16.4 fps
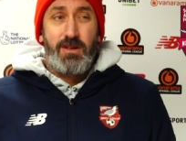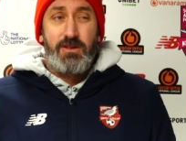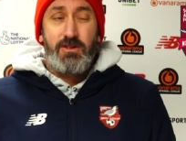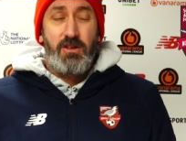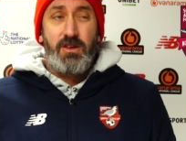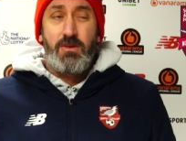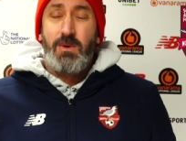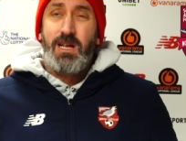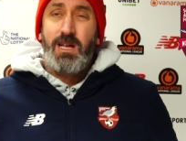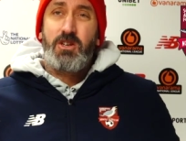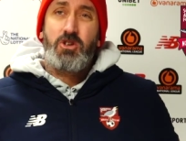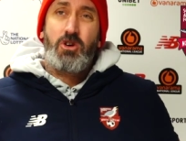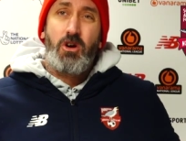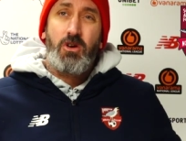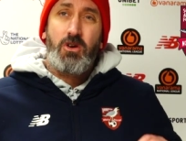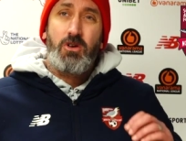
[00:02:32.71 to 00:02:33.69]
don't think we had a
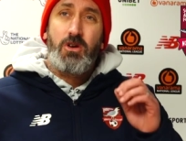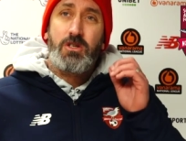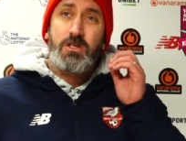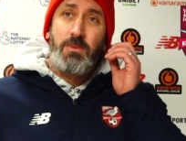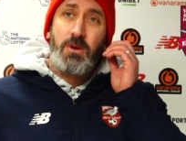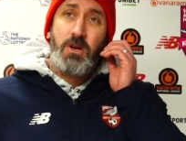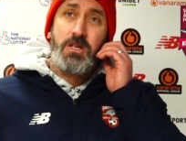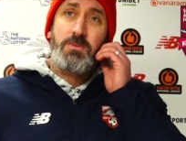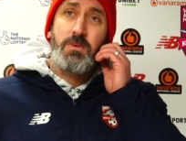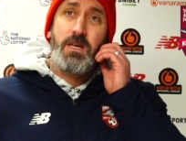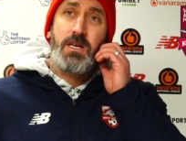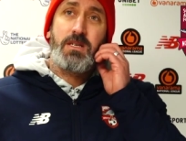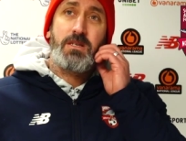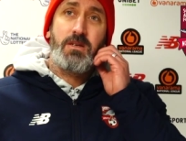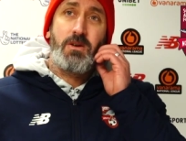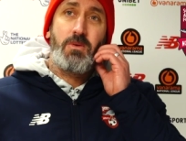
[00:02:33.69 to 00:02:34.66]
shot at goal, to be honest with
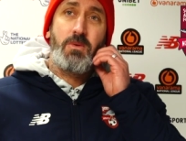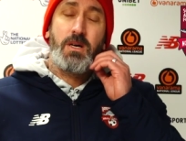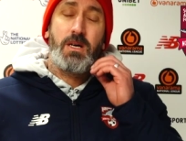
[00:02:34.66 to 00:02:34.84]
you, so